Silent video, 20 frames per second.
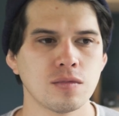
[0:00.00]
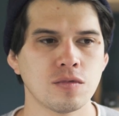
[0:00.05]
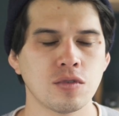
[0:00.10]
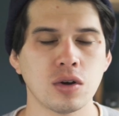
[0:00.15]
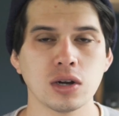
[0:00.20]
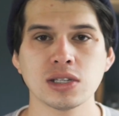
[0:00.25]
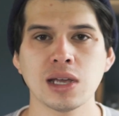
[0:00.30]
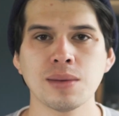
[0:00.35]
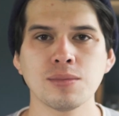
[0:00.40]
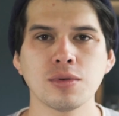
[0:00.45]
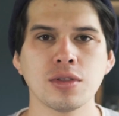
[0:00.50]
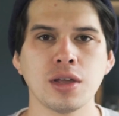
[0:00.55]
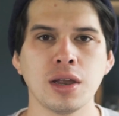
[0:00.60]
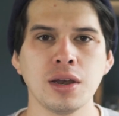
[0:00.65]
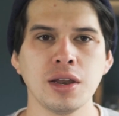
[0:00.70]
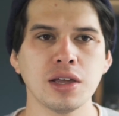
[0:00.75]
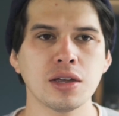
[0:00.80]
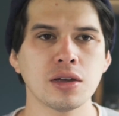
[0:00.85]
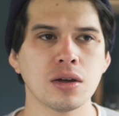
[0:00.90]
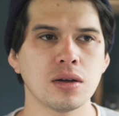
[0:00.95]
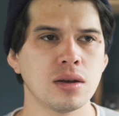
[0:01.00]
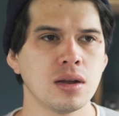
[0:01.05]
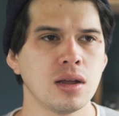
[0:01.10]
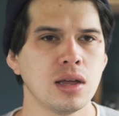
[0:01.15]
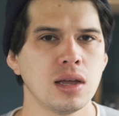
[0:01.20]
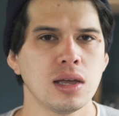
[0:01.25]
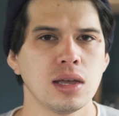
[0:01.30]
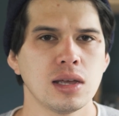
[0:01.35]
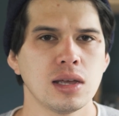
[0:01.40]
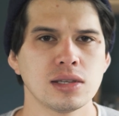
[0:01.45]
For example, the Nikon
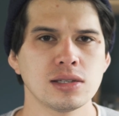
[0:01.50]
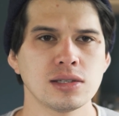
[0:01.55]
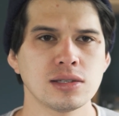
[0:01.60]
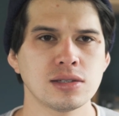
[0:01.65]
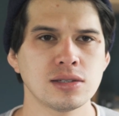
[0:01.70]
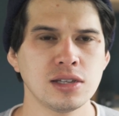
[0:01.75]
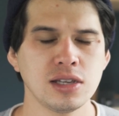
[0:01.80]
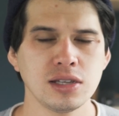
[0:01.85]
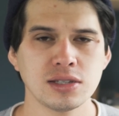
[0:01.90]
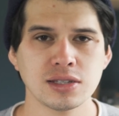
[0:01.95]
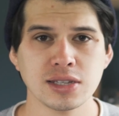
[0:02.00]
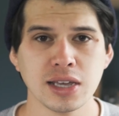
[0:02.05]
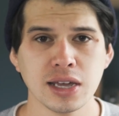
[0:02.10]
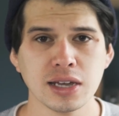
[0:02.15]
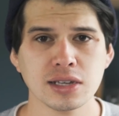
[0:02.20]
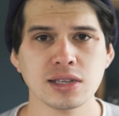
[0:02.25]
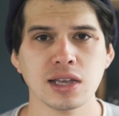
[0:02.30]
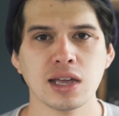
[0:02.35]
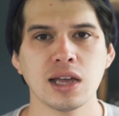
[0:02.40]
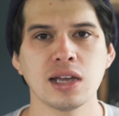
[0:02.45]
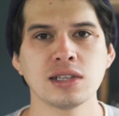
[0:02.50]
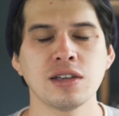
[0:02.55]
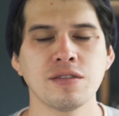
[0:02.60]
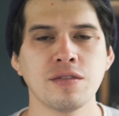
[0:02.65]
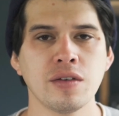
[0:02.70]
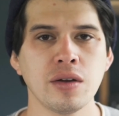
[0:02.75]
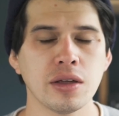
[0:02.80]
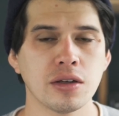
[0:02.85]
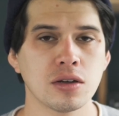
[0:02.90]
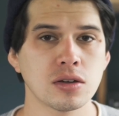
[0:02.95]
Z6 has a
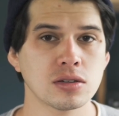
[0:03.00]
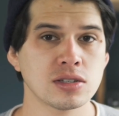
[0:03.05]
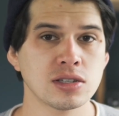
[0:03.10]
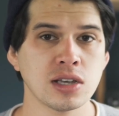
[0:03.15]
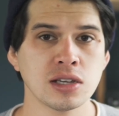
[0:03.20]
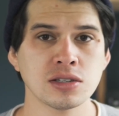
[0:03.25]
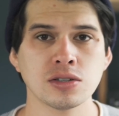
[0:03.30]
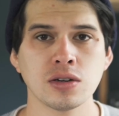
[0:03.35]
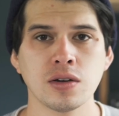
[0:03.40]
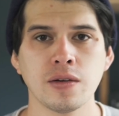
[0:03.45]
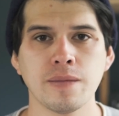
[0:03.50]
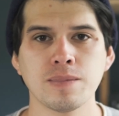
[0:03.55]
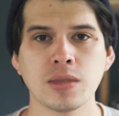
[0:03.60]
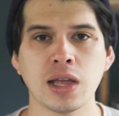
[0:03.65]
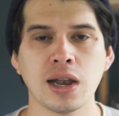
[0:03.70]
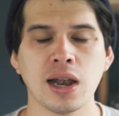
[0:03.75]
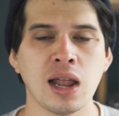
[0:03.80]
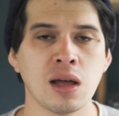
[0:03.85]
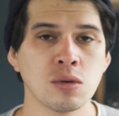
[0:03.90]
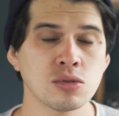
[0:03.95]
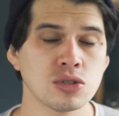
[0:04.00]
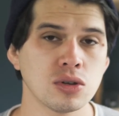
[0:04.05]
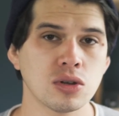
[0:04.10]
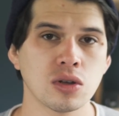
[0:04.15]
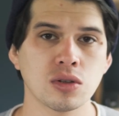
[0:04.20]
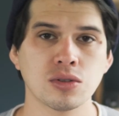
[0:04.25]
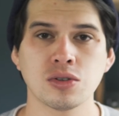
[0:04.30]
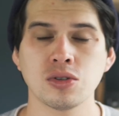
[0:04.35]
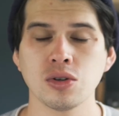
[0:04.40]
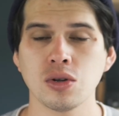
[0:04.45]
very good sensor that allows you
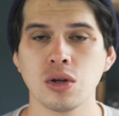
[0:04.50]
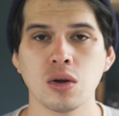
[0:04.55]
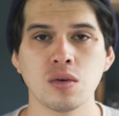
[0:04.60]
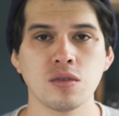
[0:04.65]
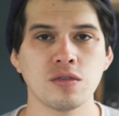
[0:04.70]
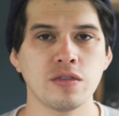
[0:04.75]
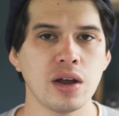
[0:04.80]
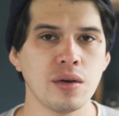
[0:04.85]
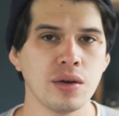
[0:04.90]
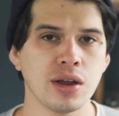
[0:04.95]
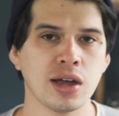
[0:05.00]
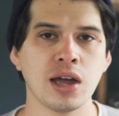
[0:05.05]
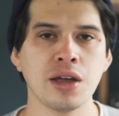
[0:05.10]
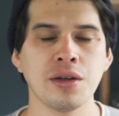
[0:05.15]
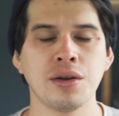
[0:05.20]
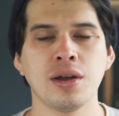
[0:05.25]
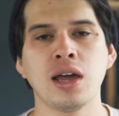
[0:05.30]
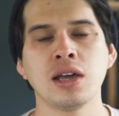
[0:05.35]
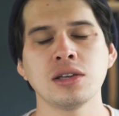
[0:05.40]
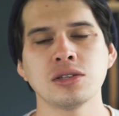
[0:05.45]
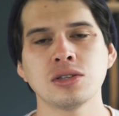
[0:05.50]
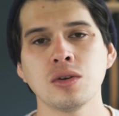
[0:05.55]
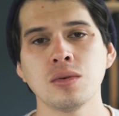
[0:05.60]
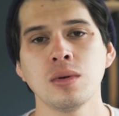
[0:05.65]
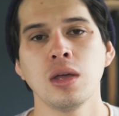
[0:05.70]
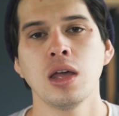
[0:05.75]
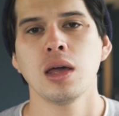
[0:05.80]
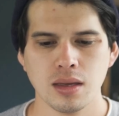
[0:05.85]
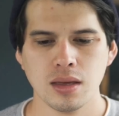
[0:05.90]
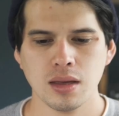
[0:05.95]
to go very high on ISO.